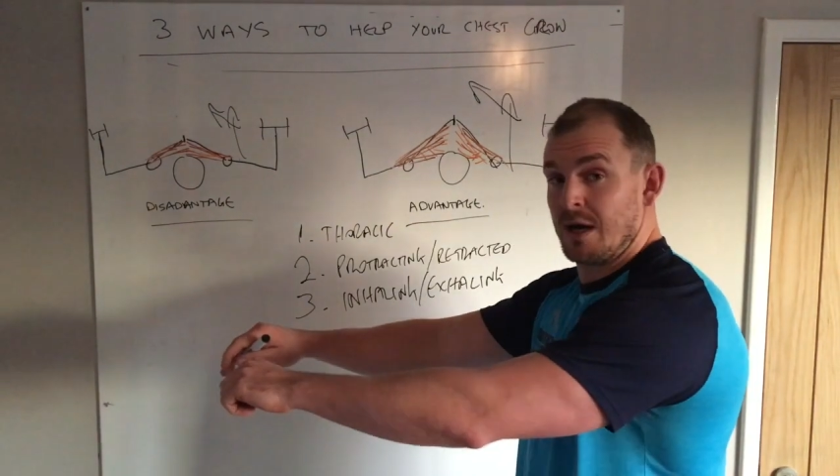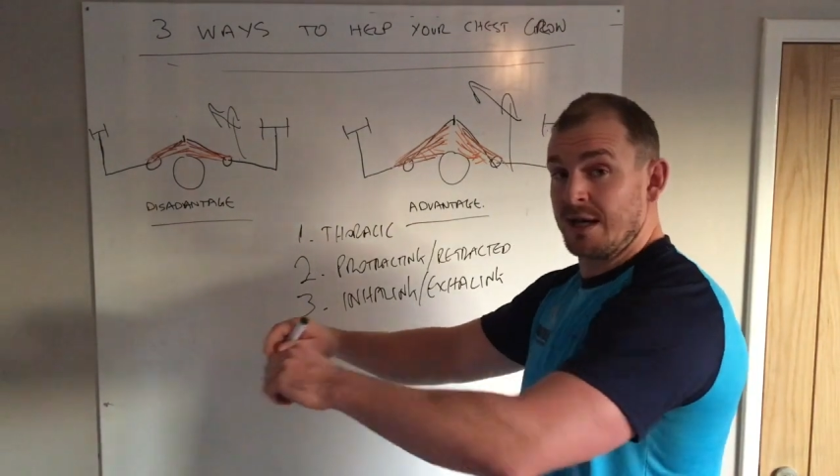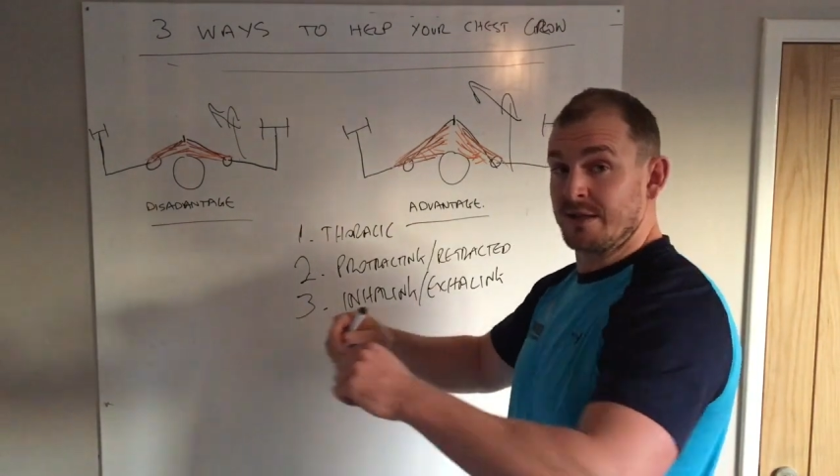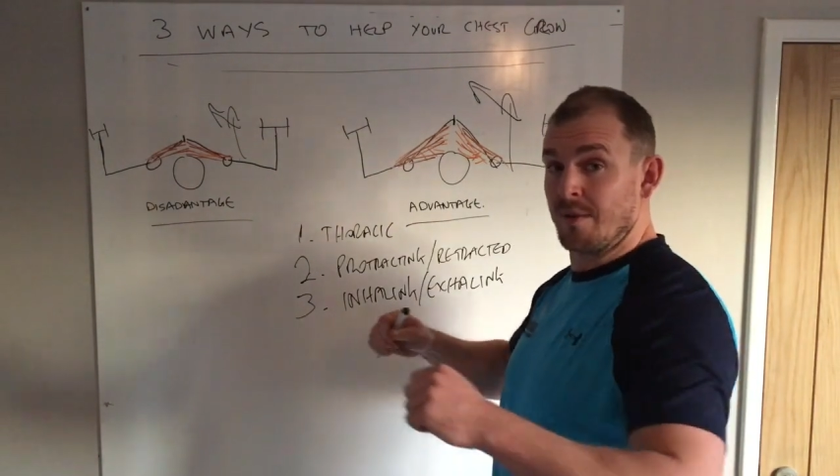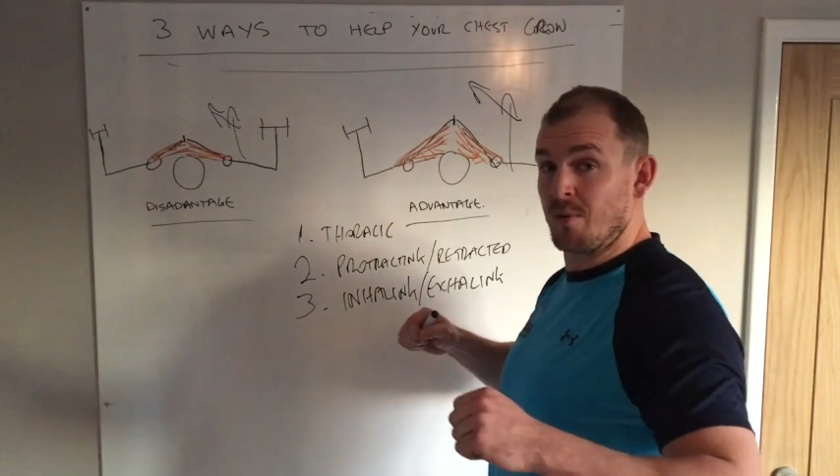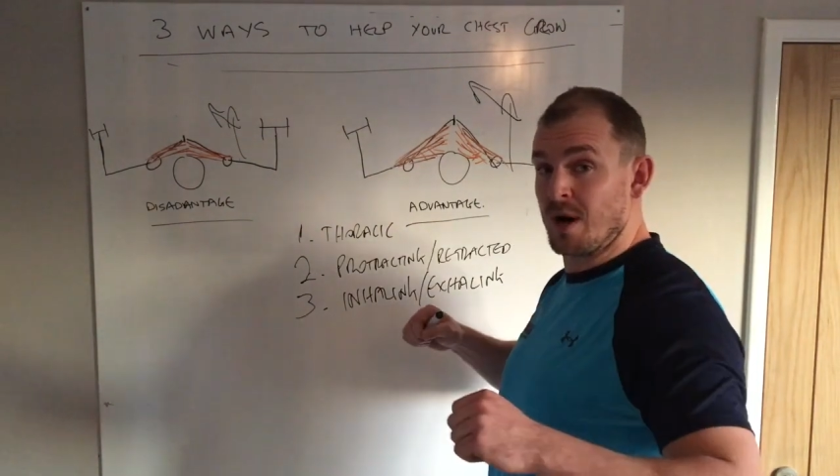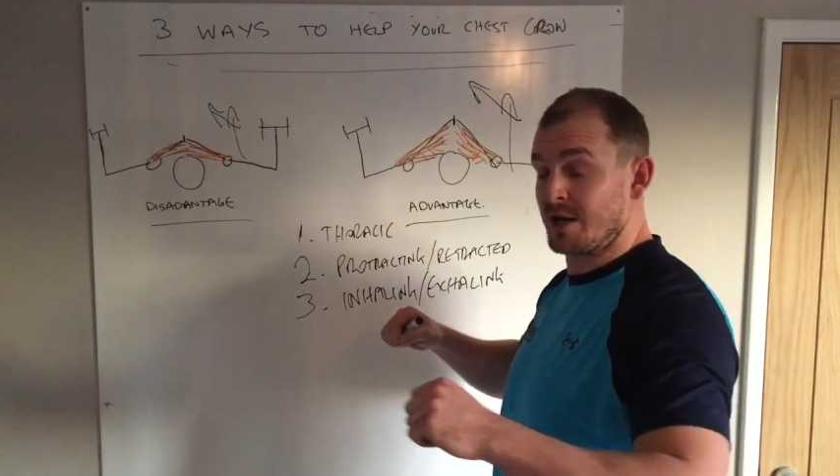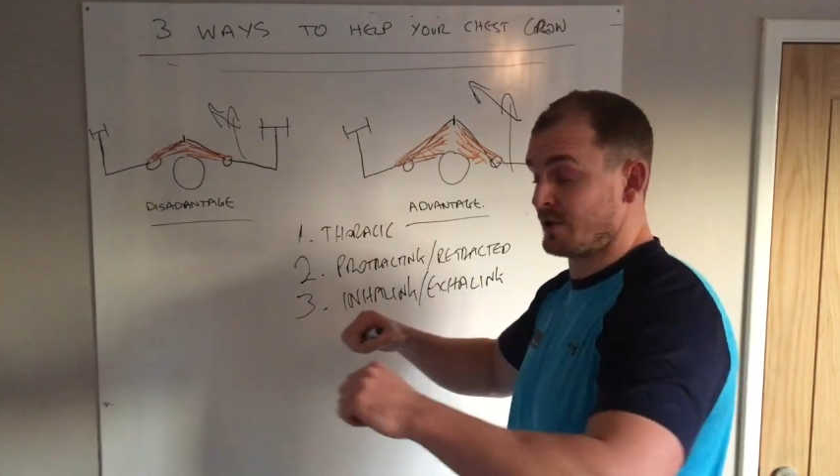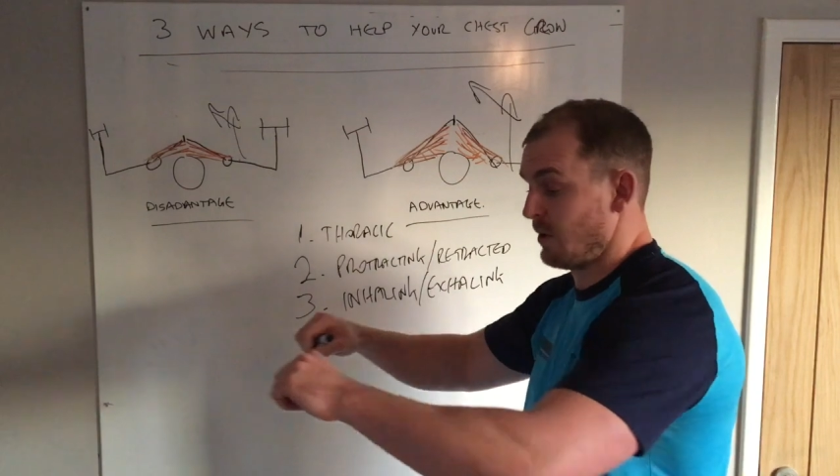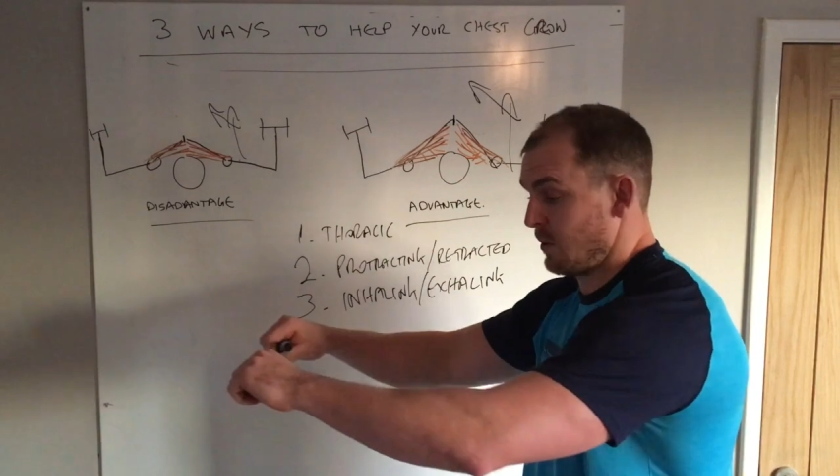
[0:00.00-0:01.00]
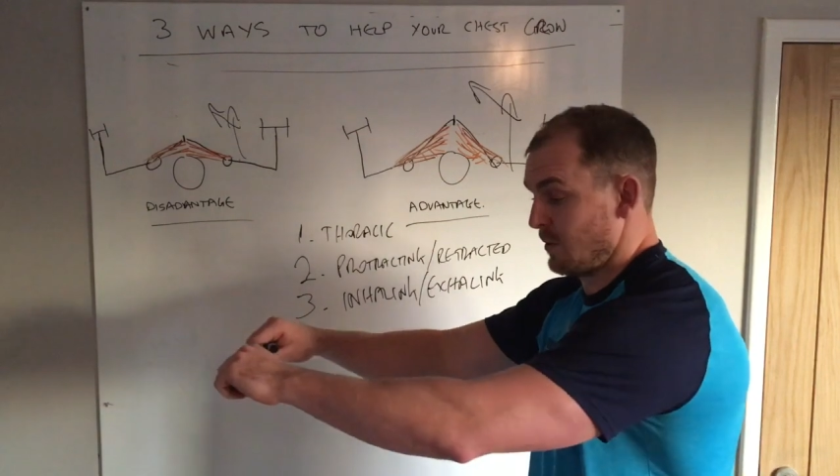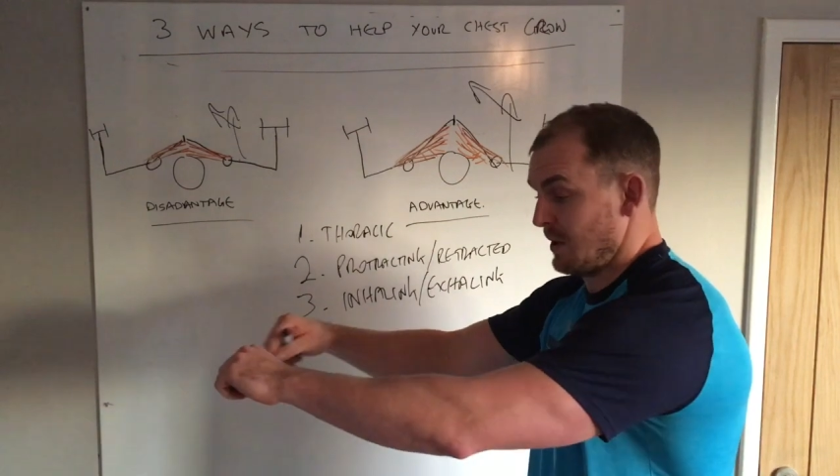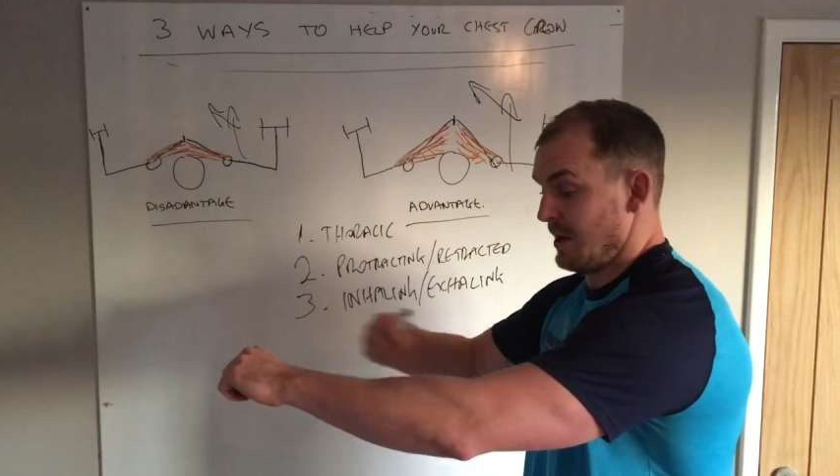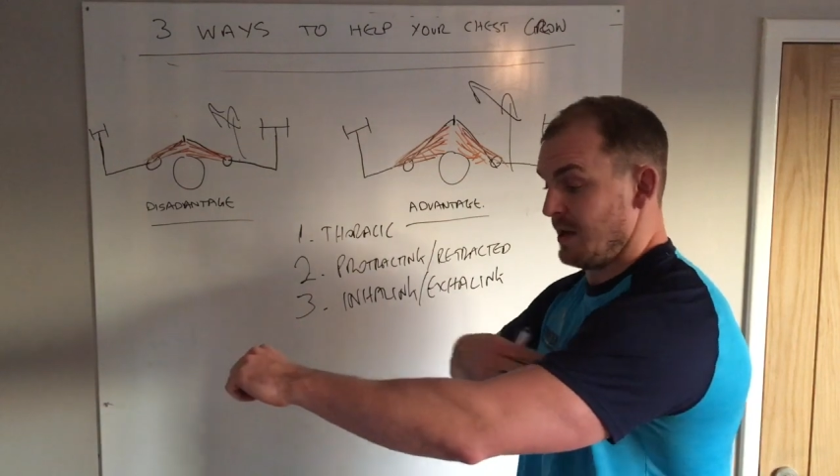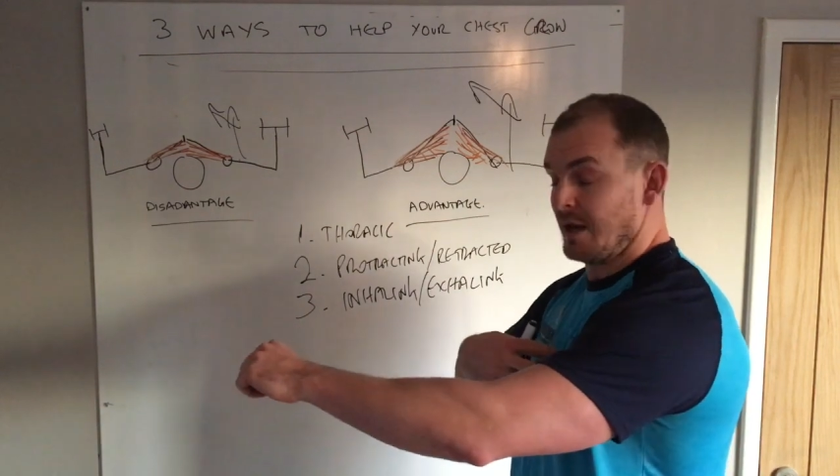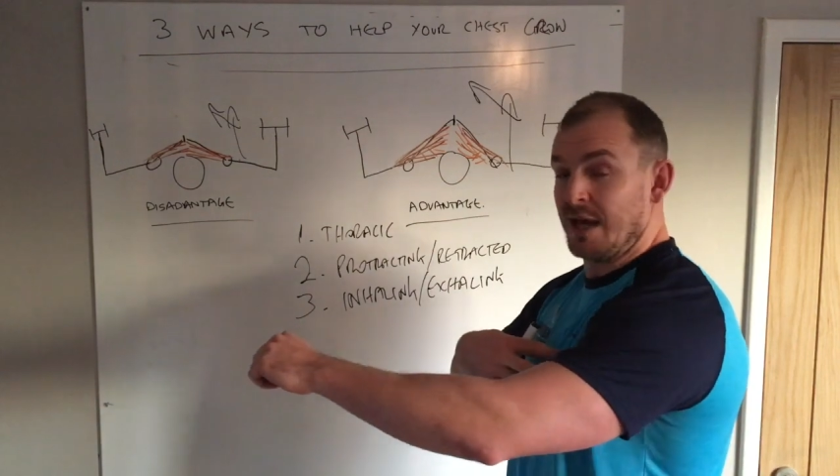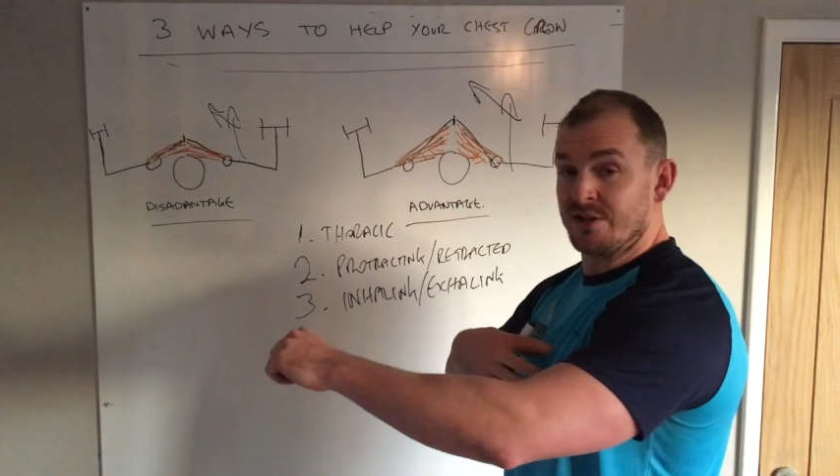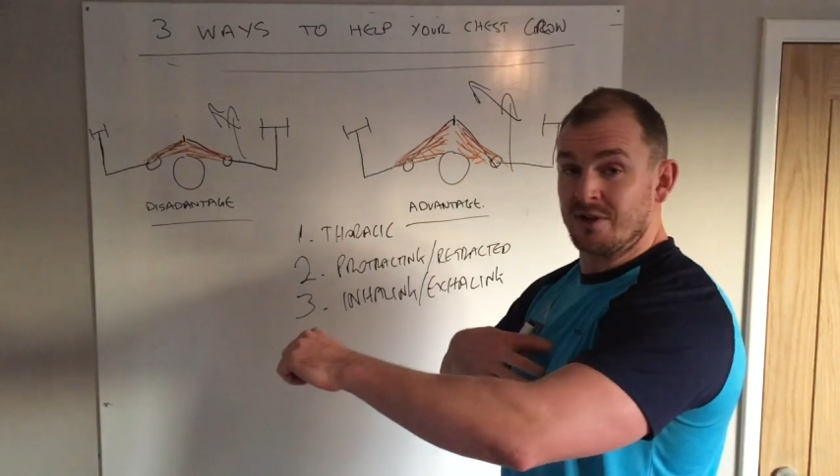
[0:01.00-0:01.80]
as I press, it's